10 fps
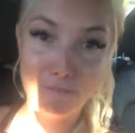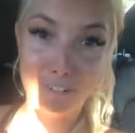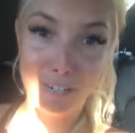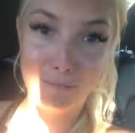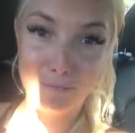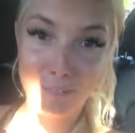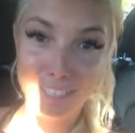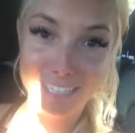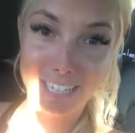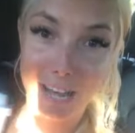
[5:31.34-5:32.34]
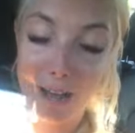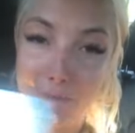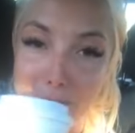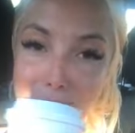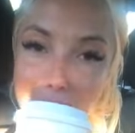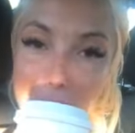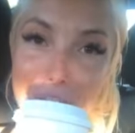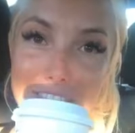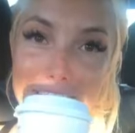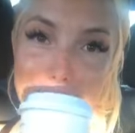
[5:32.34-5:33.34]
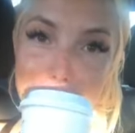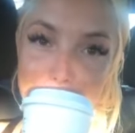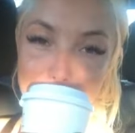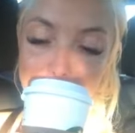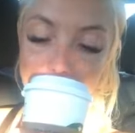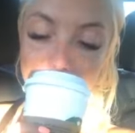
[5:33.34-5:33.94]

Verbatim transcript: from? Where's it coming from? Oh, thanks, Beverly.